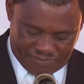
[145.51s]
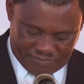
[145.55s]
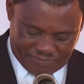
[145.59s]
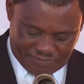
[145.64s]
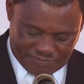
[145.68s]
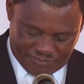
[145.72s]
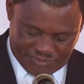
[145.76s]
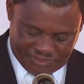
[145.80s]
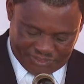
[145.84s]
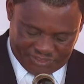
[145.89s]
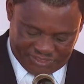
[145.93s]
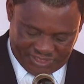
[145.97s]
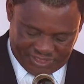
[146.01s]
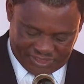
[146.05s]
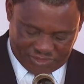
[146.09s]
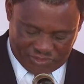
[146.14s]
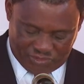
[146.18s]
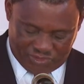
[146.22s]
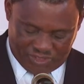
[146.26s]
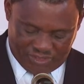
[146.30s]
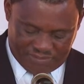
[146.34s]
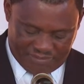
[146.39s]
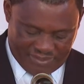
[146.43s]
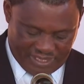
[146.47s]
precious
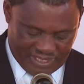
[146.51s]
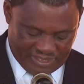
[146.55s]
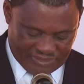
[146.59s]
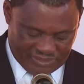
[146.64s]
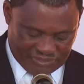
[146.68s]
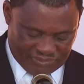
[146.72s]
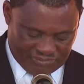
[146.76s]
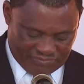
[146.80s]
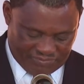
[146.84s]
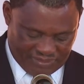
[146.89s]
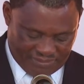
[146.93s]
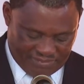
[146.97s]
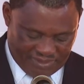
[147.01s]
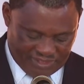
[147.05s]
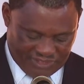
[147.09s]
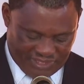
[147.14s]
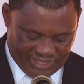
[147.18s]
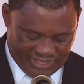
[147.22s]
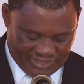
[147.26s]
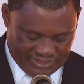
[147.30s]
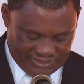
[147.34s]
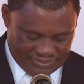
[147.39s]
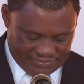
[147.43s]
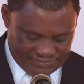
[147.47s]
holy month of
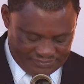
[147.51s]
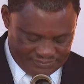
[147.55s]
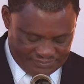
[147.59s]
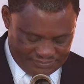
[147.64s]
Ramadan,